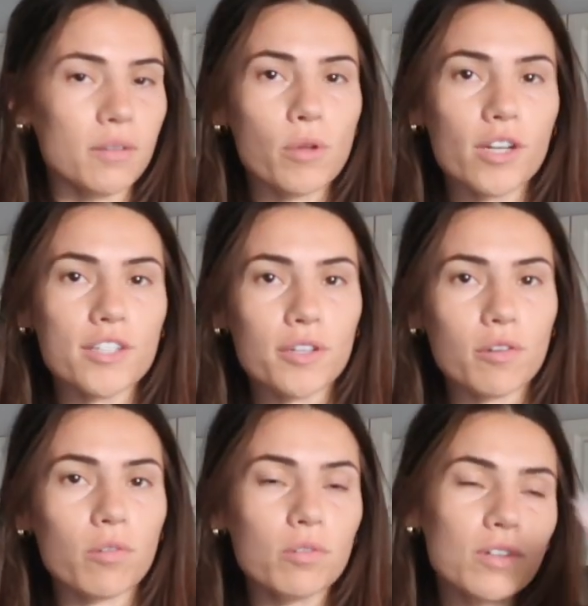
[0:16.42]
I'm gonna do
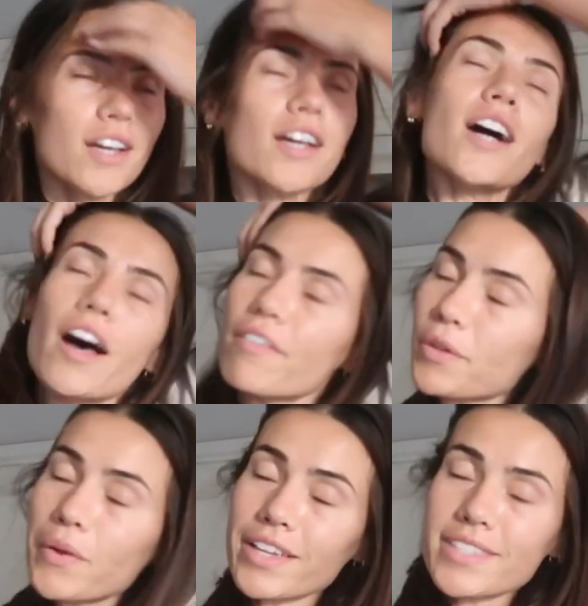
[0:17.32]
a
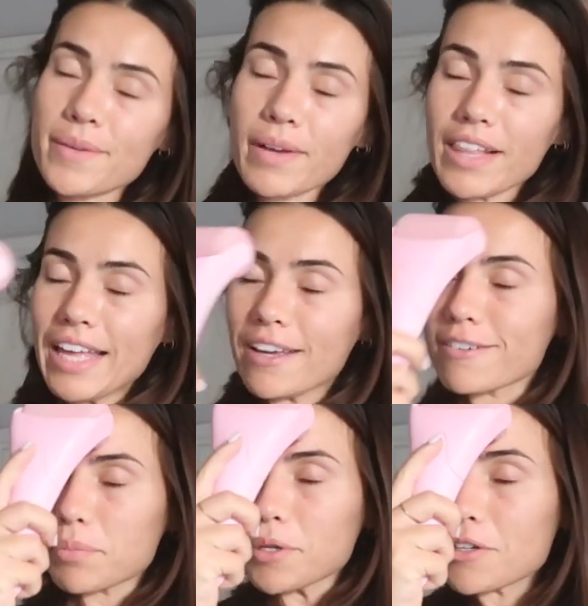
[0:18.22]
few days of my life
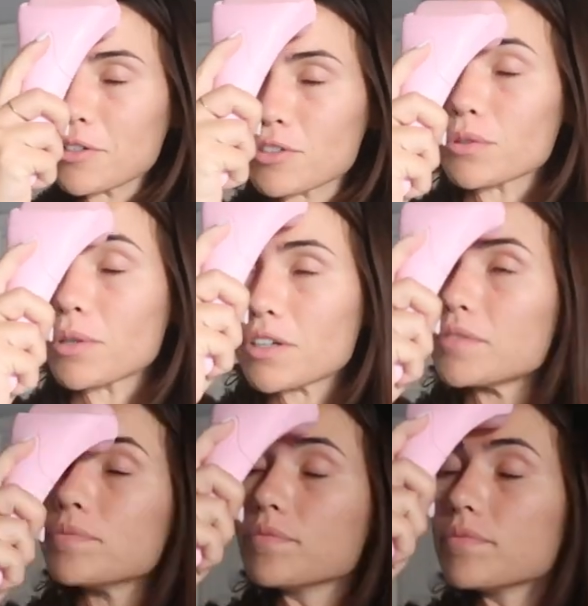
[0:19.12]
per usual.
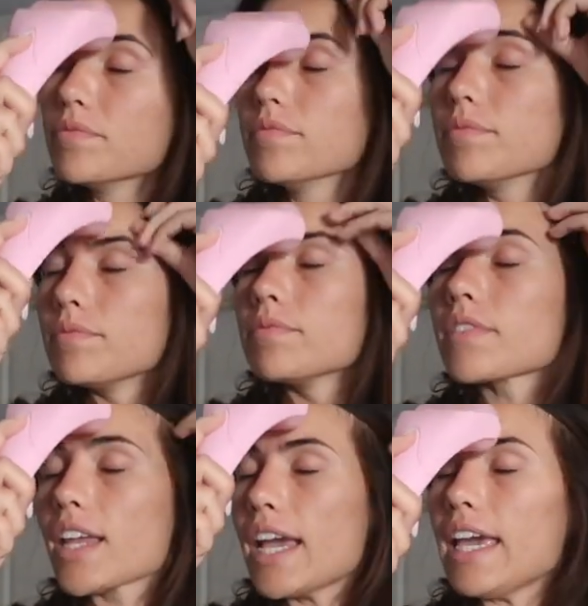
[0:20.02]

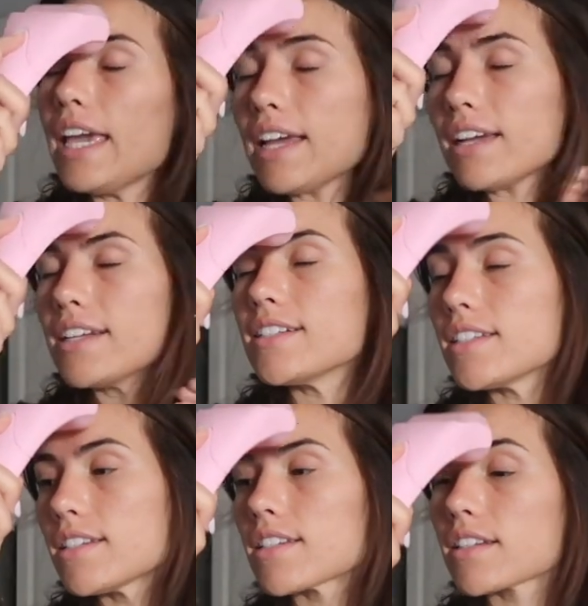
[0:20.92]

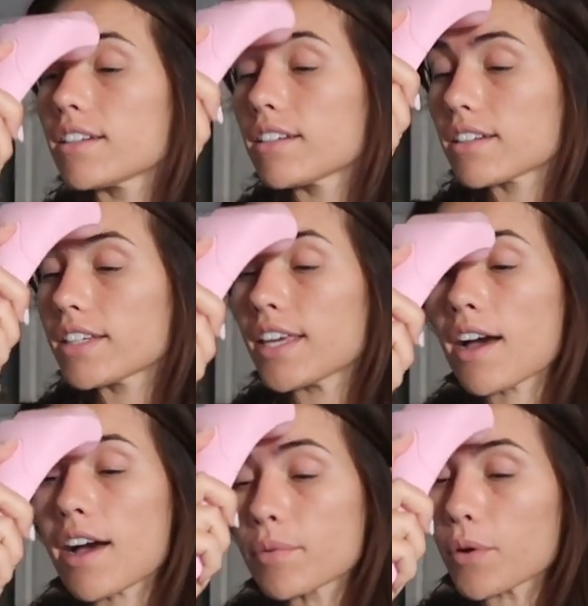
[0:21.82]
And
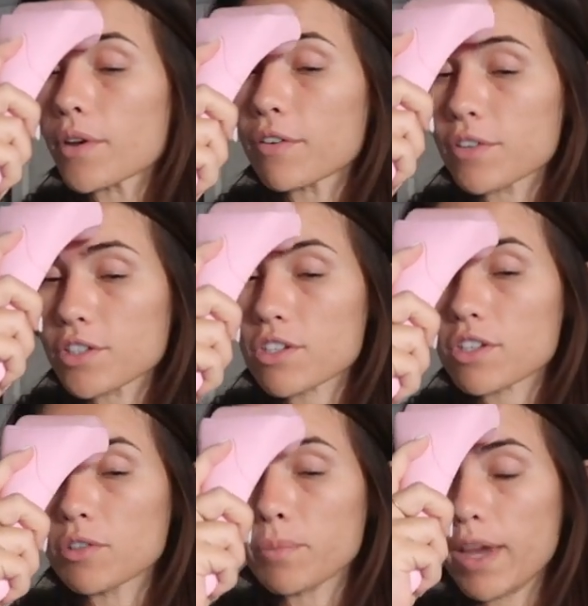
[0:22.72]
yeah, I'm going over to
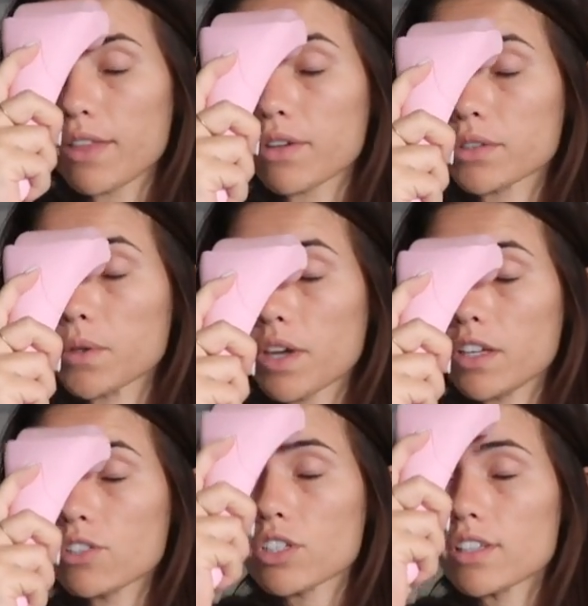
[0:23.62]
my other
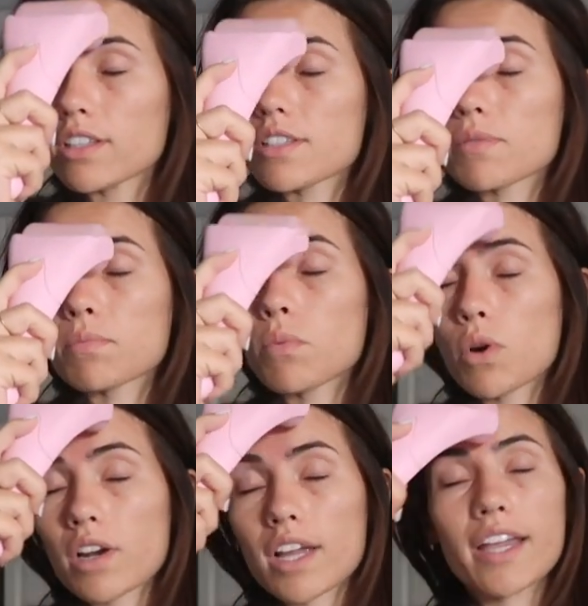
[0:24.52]
location this
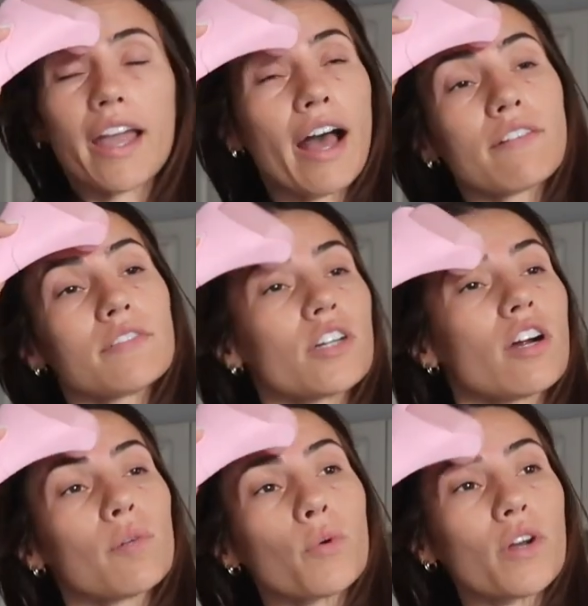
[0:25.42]
morning after
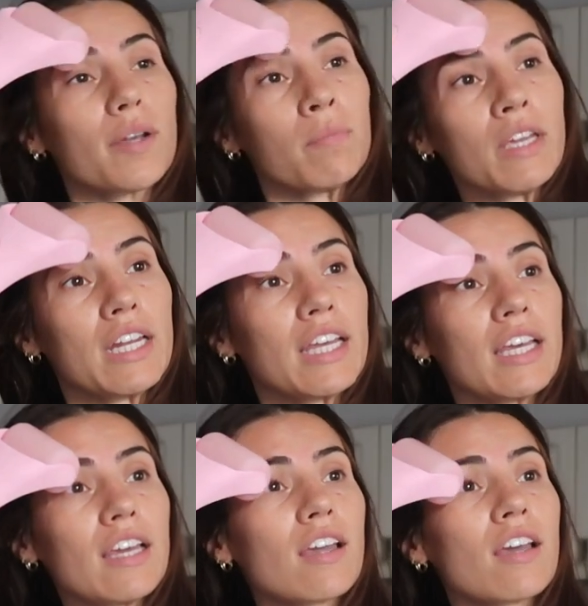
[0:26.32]
our morning
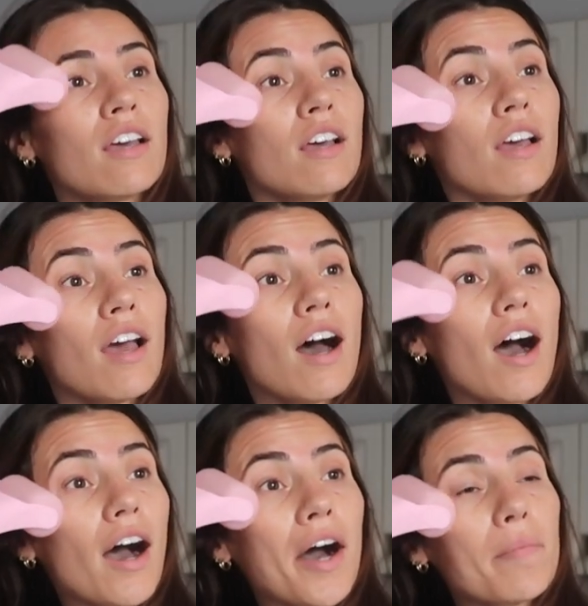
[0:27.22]
meeting.
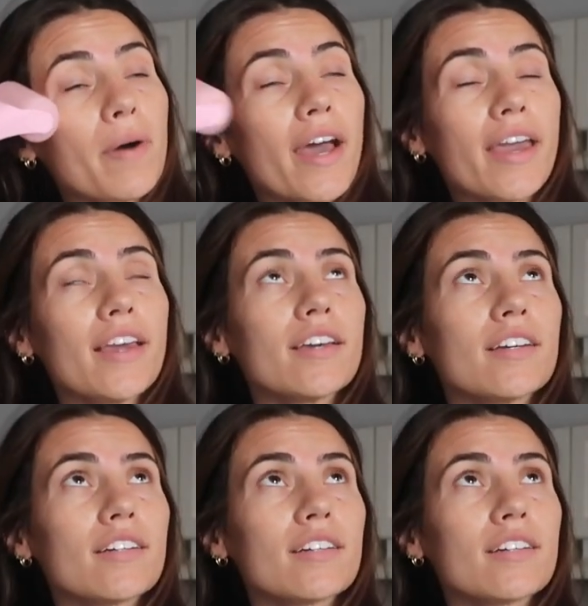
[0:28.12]
I